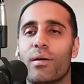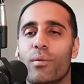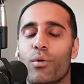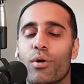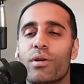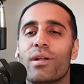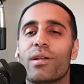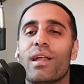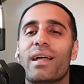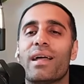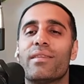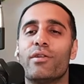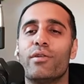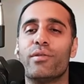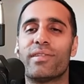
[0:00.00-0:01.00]
What,
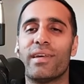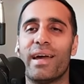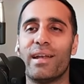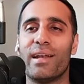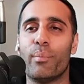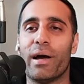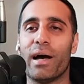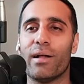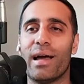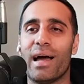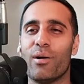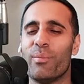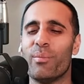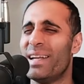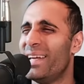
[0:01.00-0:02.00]
like you're saying about
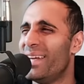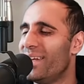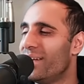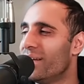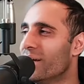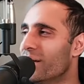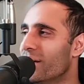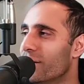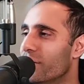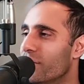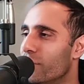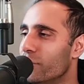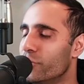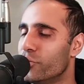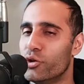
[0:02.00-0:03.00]
how many
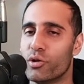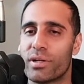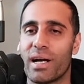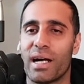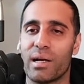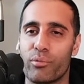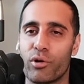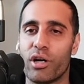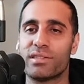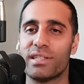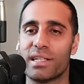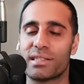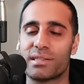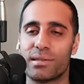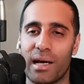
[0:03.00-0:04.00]
new kind of
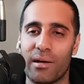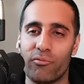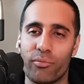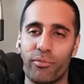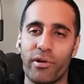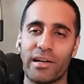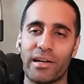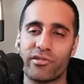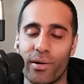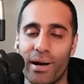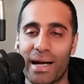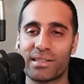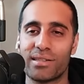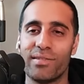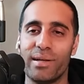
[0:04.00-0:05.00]
projects, like
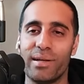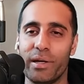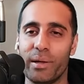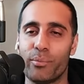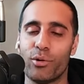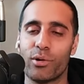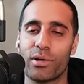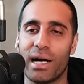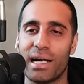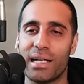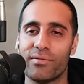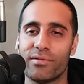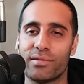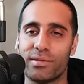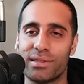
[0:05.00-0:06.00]
retroactively, people kind
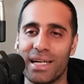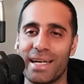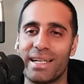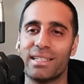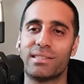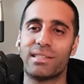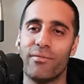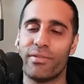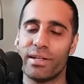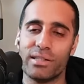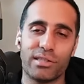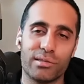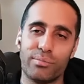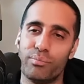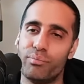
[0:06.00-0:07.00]
of taking something and
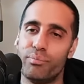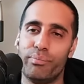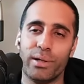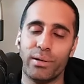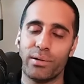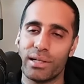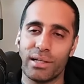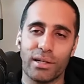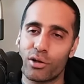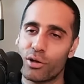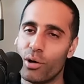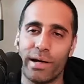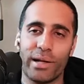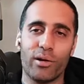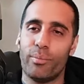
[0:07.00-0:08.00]
just building a
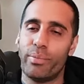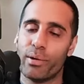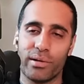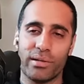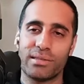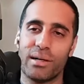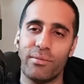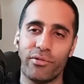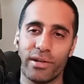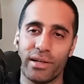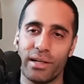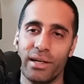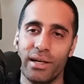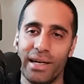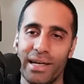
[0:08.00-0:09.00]
coin or building
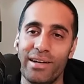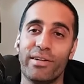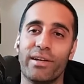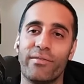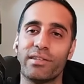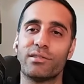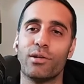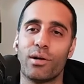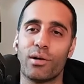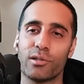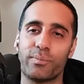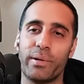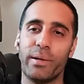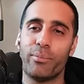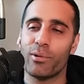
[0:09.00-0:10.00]
something, even if it's not
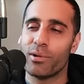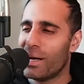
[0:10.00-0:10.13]
those people.